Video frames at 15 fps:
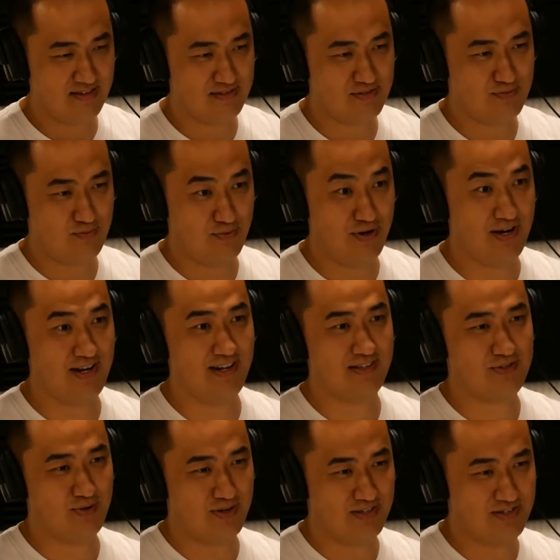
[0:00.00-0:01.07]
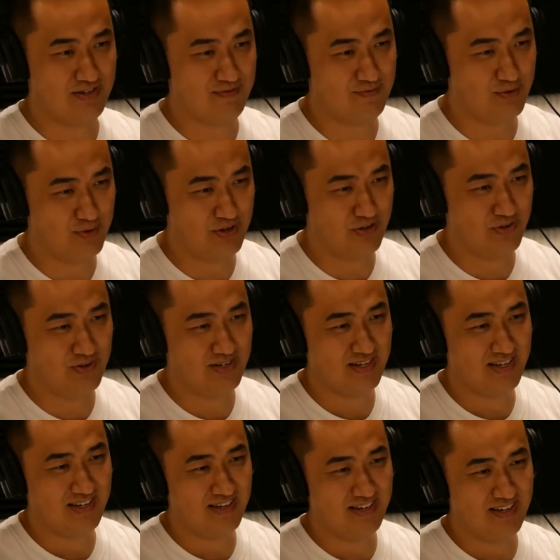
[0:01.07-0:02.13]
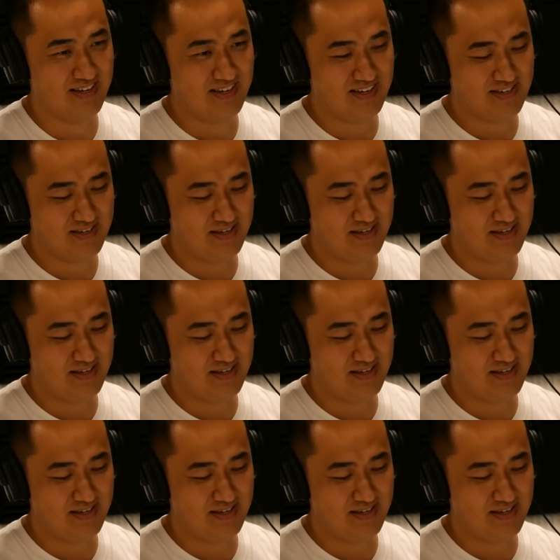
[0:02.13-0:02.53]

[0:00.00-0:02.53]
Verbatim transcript: things really took a turn oh, for you. Oh my god!